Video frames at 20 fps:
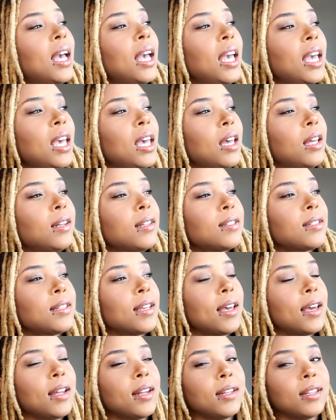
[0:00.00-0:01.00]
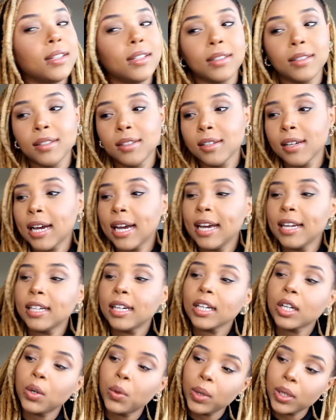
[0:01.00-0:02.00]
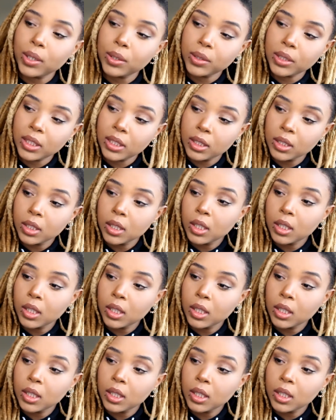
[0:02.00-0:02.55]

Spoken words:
and said, and I quote,